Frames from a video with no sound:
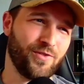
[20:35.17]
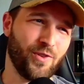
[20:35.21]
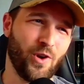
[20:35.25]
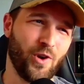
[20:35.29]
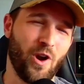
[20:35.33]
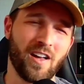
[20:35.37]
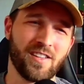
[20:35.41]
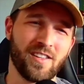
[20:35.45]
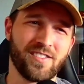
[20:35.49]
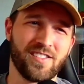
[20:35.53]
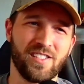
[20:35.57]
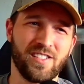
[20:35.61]

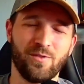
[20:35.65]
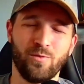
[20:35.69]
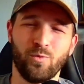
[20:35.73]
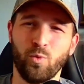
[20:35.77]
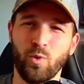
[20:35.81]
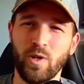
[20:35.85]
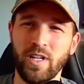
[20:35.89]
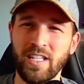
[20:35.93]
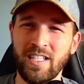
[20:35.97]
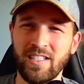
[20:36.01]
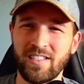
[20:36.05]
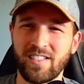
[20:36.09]
Frosted
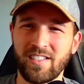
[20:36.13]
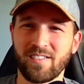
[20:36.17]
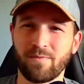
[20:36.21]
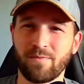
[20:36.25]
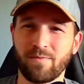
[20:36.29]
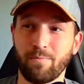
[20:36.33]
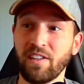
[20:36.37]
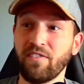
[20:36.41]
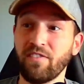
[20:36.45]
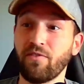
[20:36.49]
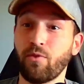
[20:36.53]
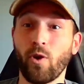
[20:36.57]

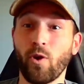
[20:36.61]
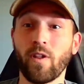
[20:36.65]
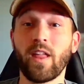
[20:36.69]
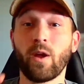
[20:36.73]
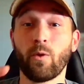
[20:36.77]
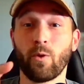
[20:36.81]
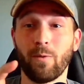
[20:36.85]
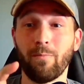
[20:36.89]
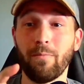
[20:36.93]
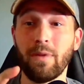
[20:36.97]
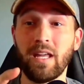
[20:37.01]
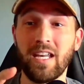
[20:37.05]
Wheats before they
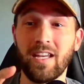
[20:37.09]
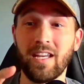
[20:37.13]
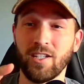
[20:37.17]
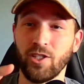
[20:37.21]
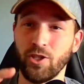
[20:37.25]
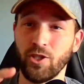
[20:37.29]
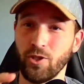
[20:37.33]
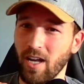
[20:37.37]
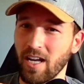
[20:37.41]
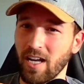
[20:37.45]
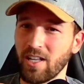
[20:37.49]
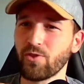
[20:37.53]
were mini.
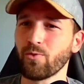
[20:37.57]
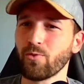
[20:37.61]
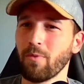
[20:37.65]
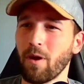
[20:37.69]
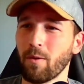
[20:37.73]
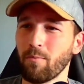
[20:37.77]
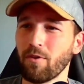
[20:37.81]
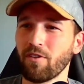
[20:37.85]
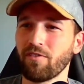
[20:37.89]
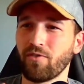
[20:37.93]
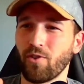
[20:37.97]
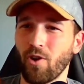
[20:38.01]
Do you guys
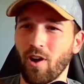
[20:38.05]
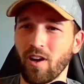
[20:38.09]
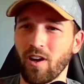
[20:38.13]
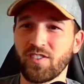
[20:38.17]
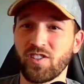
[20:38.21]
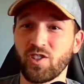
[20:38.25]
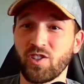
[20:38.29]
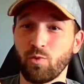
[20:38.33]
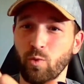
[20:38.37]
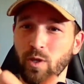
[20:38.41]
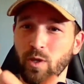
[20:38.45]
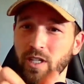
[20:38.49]
remember
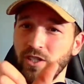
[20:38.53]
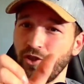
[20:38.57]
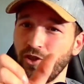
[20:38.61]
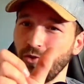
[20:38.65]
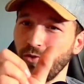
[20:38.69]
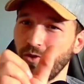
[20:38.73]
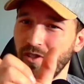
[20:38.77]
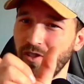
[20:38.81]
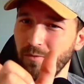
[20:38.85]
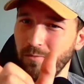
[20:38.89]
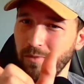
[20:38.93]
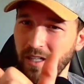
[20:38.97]
Frosted Wheats
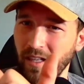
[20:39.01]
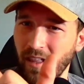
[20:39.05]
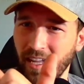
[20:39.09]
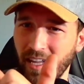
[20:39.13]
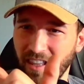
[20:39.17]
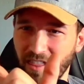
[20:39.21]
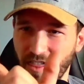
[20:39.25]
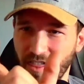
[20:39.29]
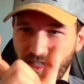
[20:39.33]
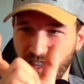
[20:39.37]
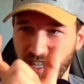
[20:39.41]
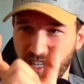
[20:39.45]
used to be
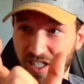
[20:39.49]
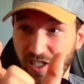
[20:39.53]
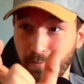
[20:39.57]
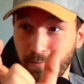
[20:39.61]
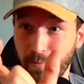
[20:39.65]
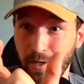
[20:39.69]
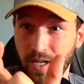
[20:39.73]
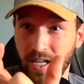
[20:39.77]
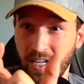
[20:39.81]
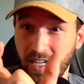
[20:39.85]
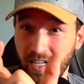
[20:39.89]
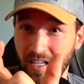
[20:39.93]
like this
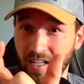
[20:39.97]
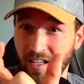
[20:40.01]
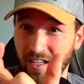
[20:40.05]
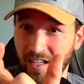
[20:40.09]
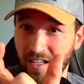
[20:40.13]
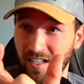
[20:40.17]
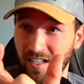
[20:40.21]
big?